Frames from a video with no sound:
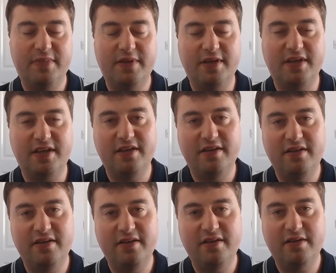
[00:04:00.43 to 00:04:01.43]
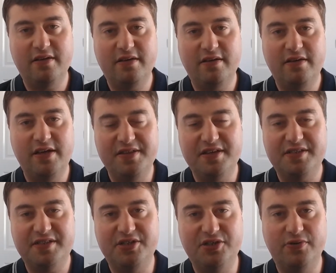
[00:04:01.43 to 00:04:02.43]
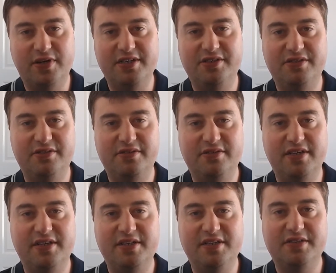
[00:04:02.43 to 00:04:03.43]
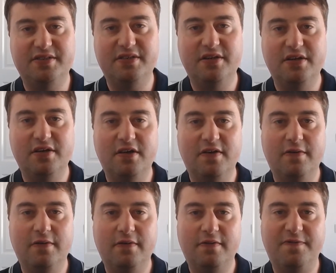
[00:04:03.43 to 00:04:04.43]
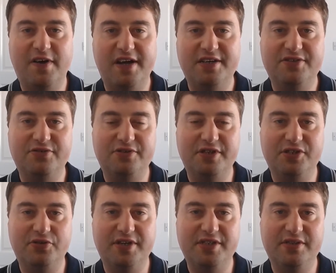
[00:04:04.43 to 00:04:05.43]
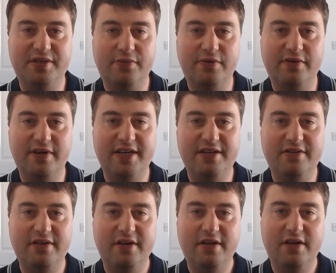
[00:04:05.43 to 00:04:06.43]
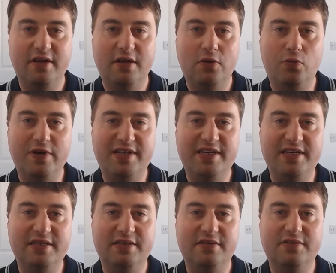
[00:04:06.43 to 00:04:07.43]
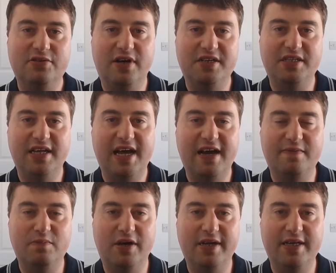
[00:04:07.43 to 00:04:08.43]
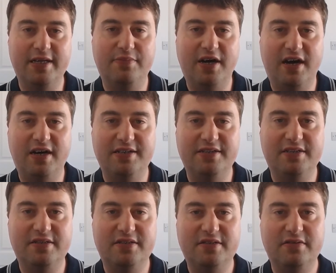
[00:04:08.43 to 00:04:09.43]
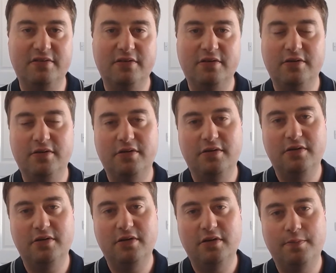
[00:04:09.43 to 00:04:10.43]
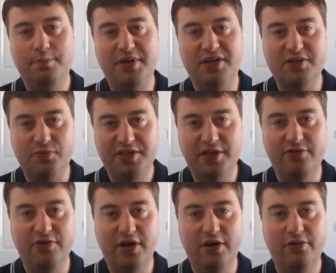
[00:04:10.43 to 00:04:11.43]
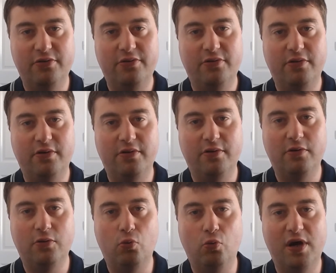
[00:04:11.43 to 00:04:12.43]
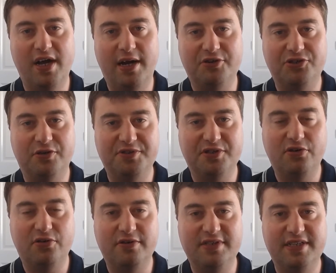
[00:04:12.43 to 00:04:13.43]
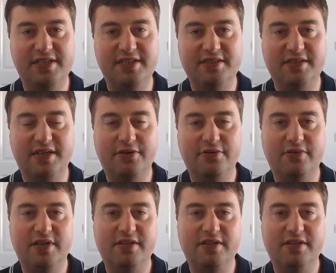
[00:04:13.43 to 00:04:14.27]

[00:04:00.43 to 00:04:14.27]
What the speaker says: In this situation, and in this financial situation that we're in, we need to actually have money behind us, because we don't know where our job security is now.